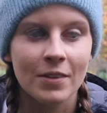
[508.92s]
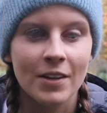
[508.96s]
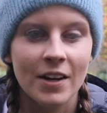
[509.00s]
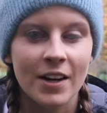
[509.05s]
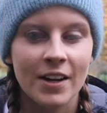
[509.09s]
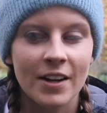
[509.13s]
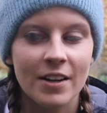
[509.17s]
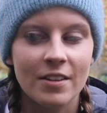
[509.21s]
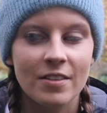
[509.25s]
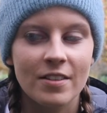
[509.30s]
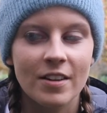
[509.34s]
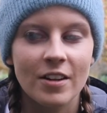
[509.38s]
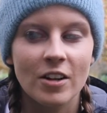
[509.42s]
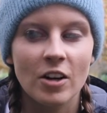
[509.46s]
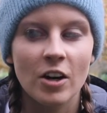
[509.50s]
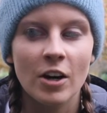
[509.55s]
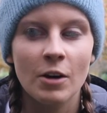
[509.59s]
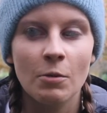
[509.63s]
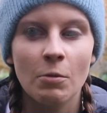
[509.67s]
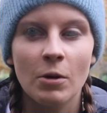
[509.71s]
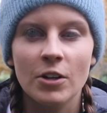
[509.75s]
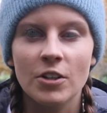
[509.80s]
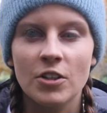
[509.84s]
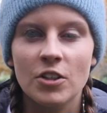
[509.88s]
And I think
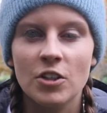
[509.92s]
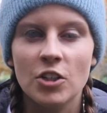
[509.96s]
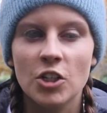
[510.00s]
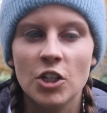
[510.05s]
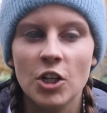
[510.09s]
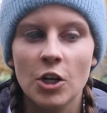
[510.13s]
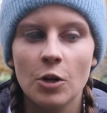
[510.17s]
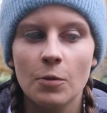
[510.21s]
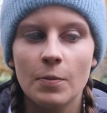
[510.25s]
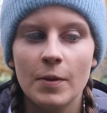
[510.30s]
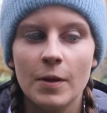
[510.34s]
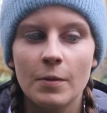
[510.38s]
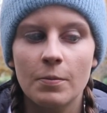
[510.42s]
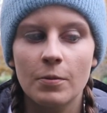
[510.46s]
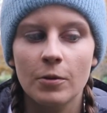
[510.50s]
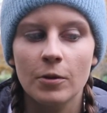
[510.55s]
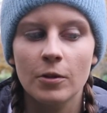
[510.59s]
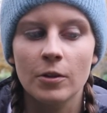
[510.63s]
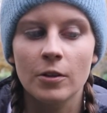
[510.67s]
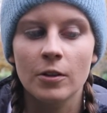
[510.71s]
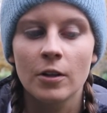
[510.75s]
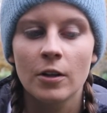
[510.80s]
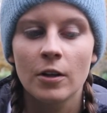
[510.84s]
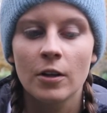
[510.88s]
I want to show
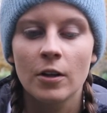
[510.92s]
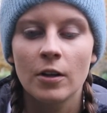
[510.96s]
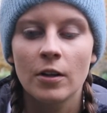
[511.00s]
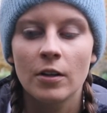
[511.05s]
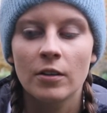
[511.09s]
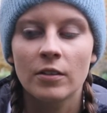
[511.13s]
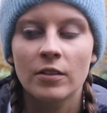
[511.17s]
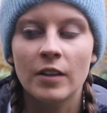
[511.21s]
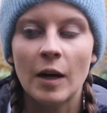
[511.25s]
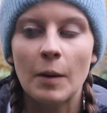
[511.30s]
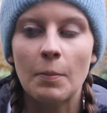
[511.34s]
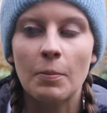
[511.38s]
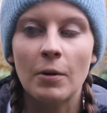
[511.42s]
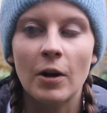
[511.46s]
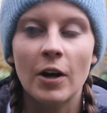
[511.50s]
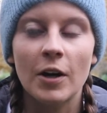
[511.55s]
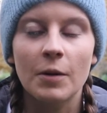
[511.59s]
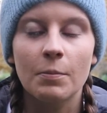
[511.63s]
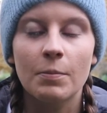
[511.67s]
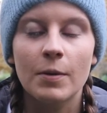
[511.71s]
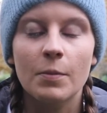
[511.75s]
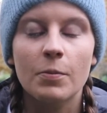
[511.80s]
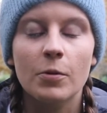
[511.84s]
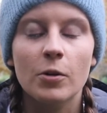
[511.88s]
people that
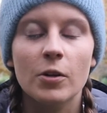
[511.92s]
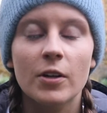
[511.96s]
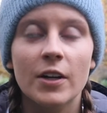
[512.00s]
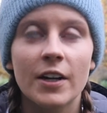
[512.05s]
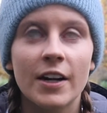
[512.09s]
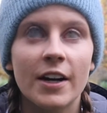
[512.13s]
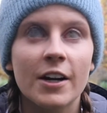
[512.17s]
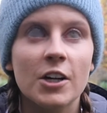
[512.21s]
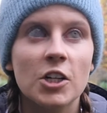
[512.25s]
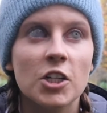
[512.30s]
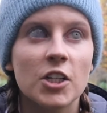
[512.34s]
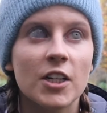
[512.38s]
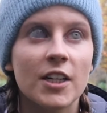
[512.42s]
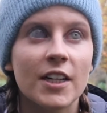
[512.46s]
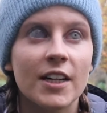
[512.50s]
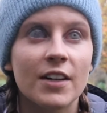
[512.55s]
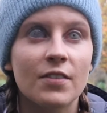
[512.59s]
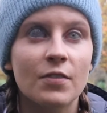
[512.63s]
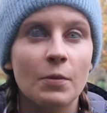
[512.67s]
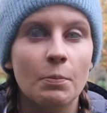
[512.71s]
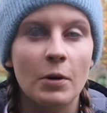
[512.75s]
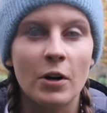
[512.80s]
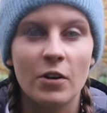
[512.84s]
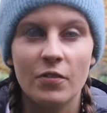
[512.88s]
blind people can actually
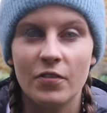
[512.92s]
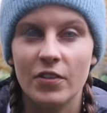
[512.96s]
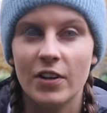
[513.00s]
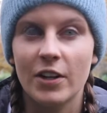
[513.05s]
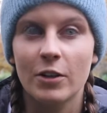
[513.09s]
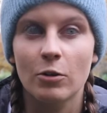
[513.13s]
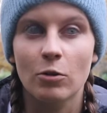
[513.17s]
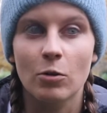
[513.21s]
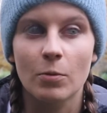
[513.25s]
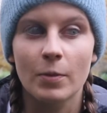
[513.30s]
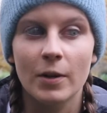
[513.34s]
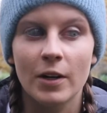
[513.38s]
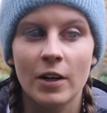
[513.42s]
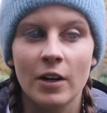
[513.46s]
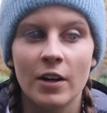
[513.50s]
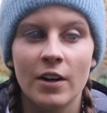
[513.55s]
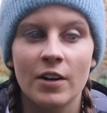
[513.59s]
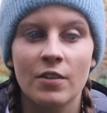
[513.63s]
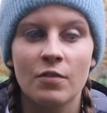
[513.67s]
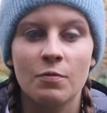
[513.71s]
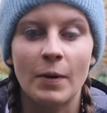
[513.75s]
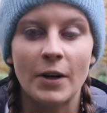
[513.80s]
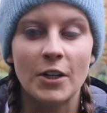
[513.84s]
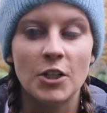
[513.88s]
live a perfectly normal
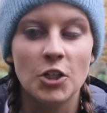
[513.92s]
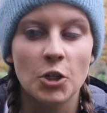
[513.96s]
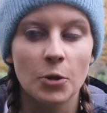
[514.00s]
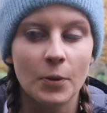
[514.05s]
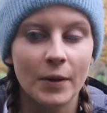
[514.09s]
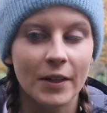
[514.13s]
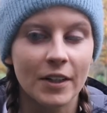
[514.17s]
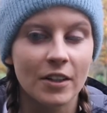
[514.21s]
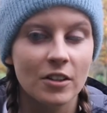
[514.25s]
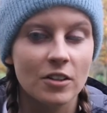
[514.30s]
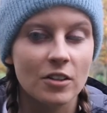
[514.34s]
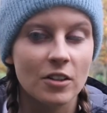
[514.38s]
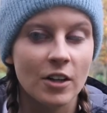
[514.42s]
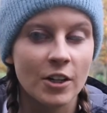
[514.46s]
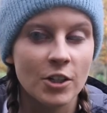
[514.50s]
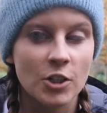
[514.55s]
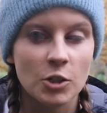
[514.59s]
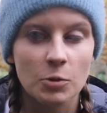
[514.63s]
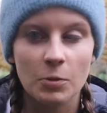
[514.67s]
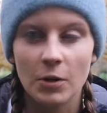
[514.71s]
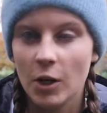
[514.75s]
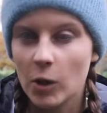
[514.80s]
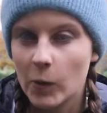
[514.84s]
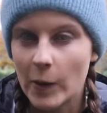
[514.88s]
life by doing it. I
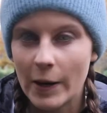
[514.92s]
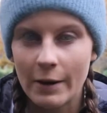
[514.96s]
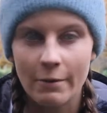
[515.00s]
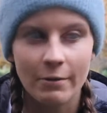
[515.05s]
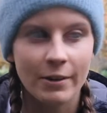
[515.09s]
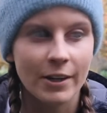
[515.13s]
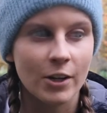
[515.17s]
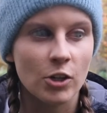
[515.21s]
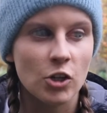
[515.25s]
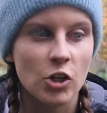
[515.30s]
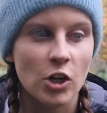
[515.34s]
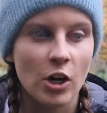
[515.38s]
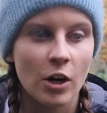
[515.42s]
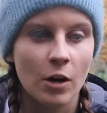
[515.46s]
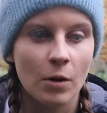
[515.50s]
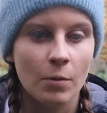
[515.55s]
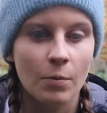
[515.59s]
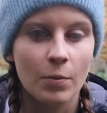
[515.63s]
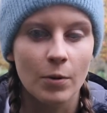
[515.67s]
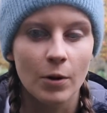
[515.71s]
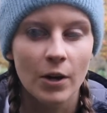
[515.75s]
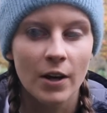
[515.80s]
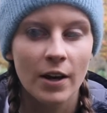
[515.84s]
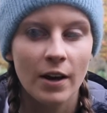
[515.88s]
just want to go out and get a
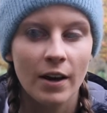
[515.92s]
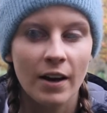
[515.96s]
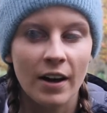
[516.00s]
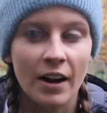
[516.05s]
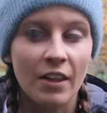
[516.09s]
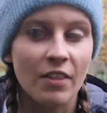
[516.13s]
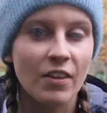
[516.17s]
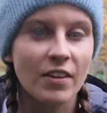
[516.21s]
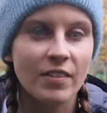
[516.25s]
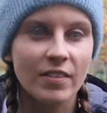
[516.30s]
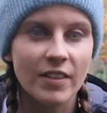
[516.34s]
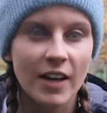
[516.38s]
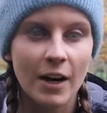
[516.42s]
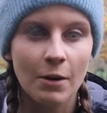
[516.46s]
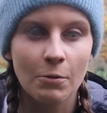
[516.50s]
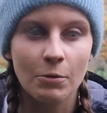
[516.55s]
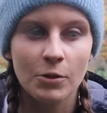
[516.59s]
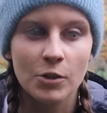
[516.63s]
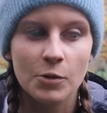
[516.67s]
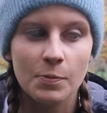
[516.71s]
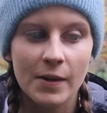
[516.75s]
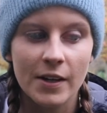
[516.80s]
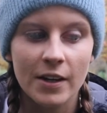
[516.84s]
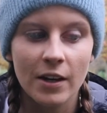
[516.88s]
job, and I think that
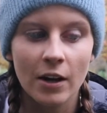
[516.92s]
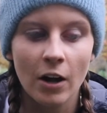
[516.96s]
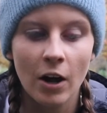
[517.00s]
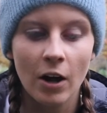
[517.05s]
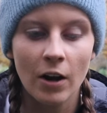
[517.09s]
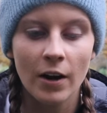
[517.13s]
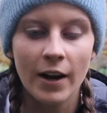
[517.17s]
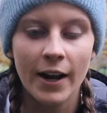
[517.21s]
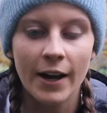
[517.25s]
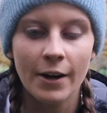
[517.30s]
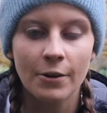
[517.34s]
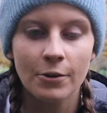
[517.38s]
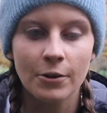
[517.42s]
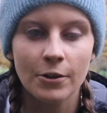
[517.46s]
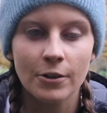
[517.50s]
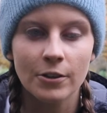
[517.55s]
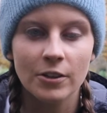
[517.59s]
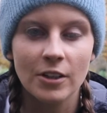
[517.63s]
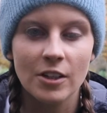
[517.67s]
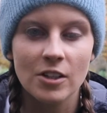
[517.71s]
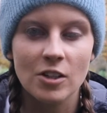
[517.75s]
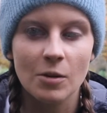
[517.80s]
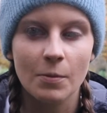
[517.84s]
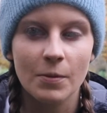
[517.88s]
will speak a lot louder
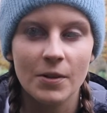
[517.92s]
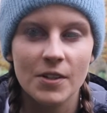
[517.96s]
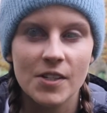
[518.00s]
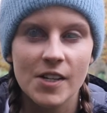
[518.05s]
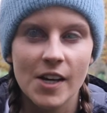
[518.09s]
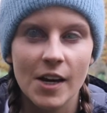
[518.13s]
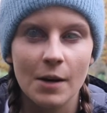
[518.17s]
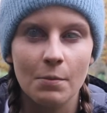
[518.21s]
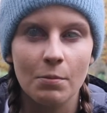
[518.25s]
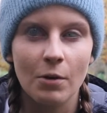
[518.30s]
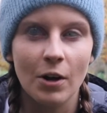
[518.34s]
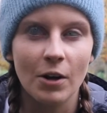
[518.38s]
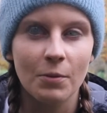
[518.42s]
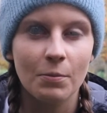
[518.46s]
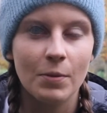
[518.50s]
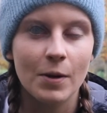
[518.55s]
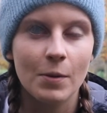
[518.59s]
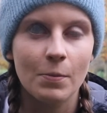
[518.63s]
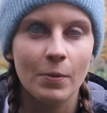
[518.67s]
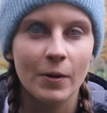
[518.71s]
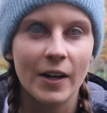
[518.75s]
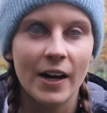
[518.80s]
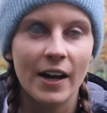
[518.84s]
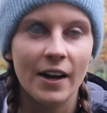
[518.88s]
than someone saying blind
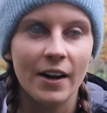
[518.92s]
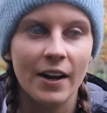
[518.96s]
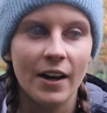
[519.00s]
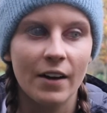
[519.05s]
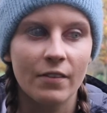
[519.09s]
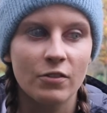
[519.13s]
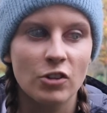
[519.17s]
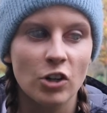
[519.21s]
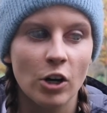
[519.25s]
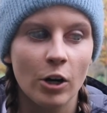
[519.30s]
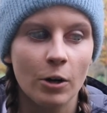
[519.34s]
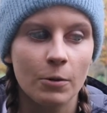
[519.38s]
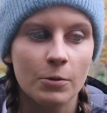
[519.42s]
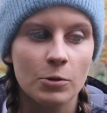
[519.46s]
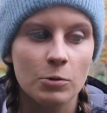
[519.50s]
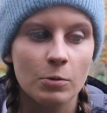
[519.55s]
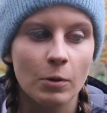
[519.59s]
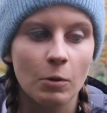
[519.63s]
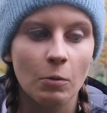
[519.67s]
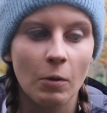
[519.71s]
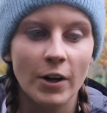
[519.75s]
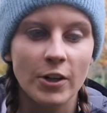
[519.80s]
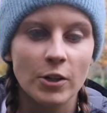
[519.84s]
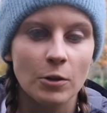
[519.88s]
people can't have jobs.
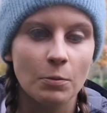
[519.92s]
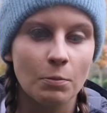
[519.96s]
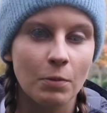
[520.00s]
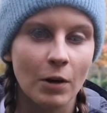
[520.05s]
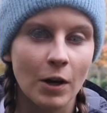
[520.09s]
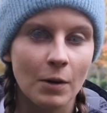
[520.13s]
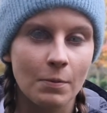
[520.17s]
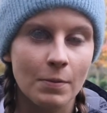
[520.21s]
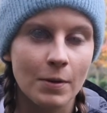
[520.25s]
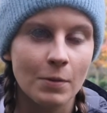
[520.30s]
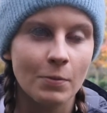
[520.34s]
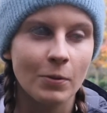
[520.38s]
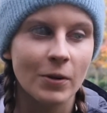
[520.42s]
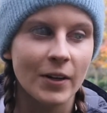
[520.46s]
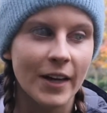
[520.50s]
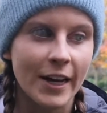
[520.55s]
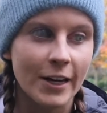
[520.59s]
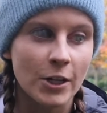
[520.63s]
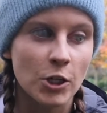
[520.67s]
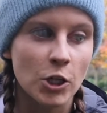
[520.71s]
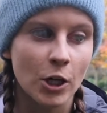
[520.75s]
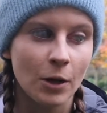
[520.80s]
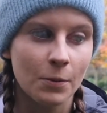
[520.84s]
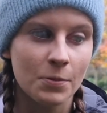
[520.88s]
Well, why don't blind people
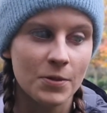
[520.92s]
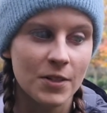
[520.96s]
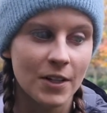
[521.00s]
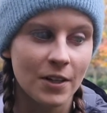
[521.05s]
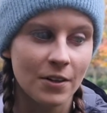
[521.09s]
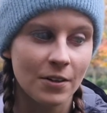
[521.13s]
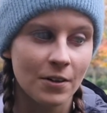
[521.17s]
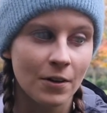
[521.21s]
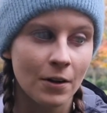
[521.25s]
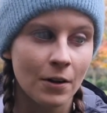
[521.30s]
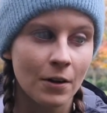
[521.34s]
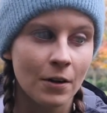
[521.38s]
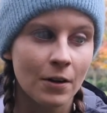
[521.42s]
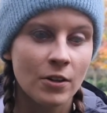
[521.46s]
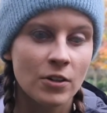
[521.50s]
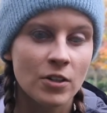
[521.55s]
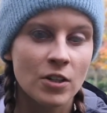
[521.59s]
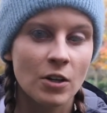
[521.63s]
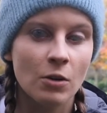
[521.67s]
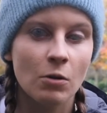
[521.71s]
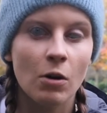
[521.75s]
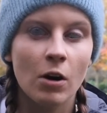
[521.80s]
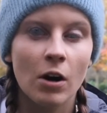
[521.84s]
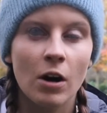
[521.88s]
get jobs then?
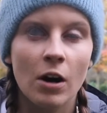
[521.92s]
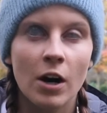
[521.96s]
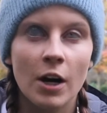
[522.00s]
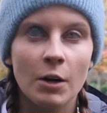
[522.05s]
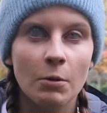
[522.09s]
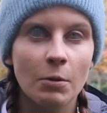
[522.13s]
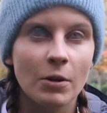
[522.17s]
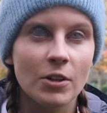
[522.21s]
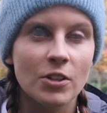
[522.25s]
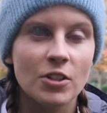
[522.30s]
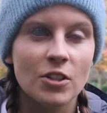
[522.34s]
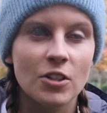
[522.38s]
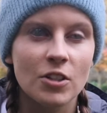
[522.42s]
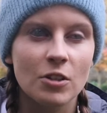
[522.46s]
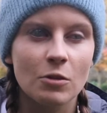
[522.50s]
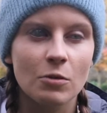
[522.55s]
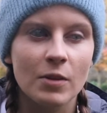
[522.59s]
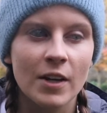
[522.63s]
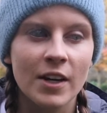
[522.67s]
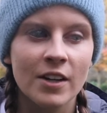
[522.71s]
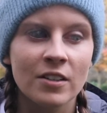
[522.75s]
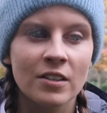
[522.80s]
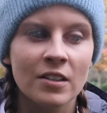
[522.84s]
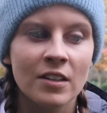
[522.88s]
So I want to do
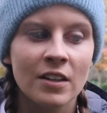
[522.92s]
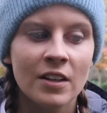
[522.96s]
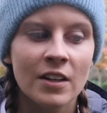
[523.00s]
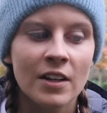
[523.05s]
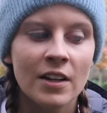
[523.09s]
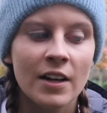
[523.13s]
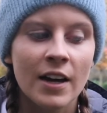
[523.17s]
that.